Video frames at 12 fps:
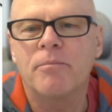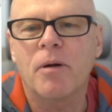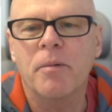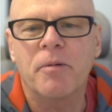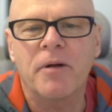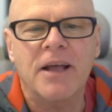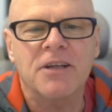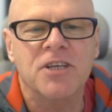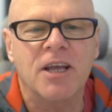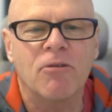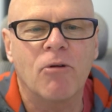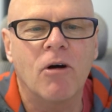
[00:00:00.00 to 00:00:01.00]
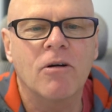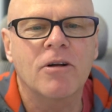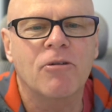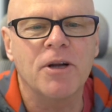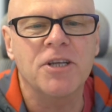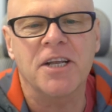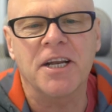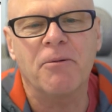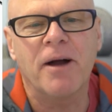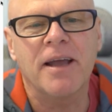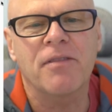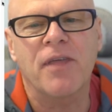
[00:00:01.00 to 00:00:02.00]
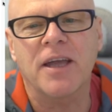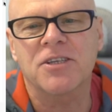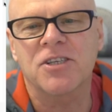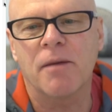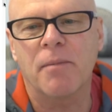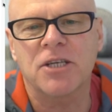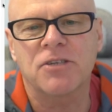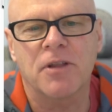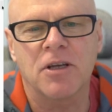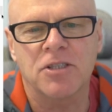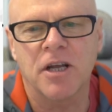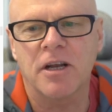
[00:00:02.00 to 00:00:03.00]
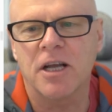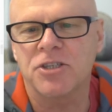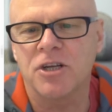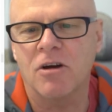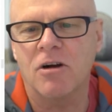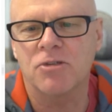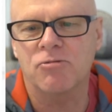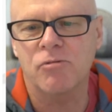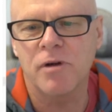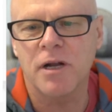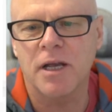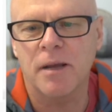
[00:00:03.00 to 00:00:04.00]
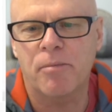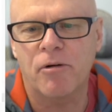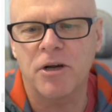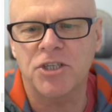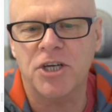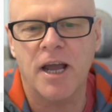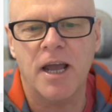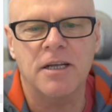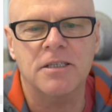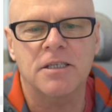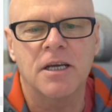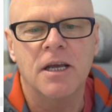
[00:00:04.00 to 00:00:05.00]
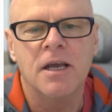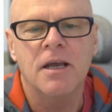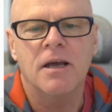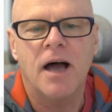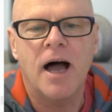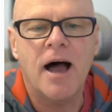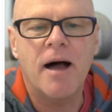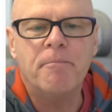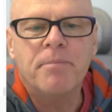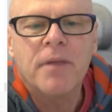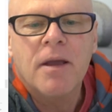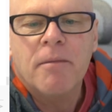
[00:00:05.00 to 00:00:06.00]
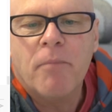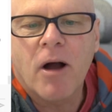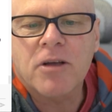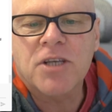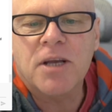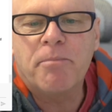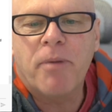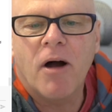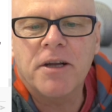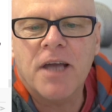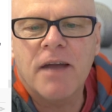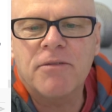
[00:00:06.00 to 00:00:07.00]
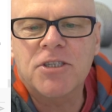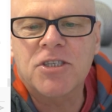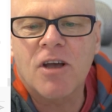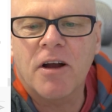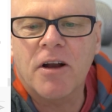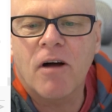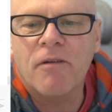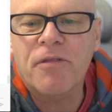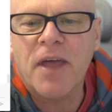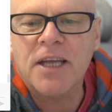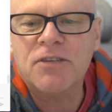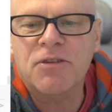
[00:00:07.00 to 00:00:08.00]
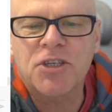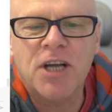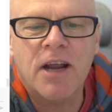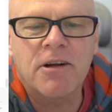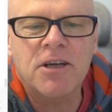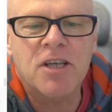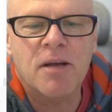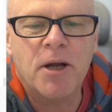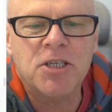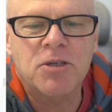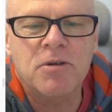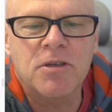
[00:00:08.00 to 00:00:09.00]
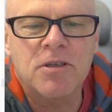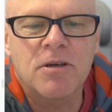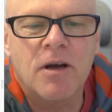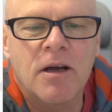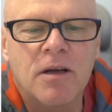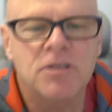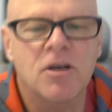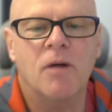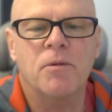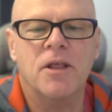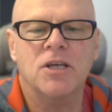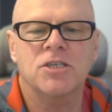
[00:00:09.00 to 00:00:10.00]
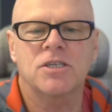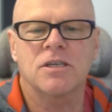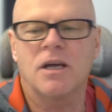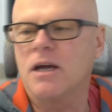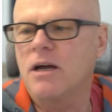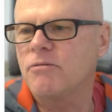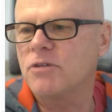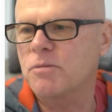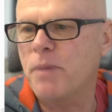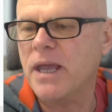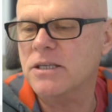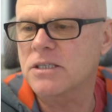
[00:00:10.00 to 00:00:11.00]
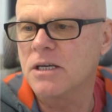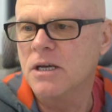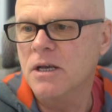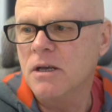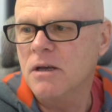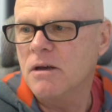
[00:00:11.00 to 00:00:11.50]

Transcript: I'm probably pronouncing it wrong. Chris, anyway, thanks so much for those donation, guys. Really appreciate it. Um, Michael said, bye, David, sign off. Thanks for sharing so much for your uh, time with us. Uh, respect.